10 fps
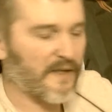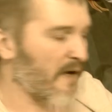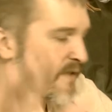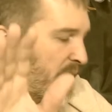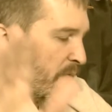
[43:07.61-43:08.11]

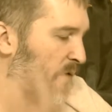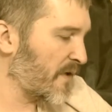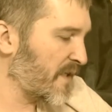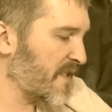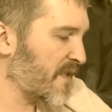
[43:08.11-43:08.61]
country
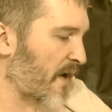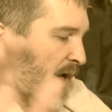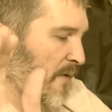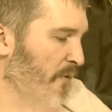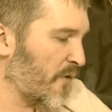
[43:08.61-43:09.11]
really
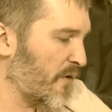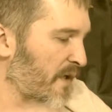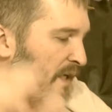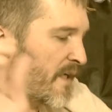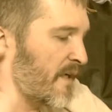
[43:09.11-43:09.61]
start
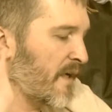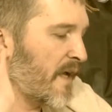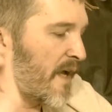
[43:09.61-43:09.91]
ruling